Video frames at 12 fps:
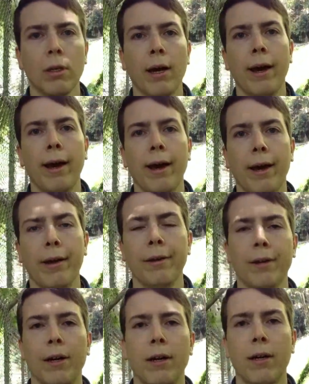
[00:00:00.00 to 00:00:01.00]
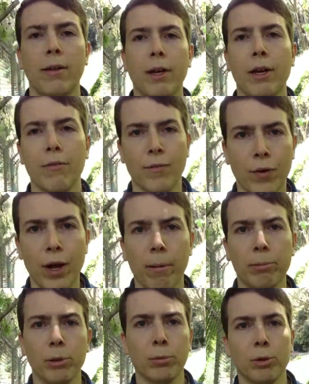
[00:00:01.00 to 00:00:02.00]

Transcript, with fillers: and they can free up some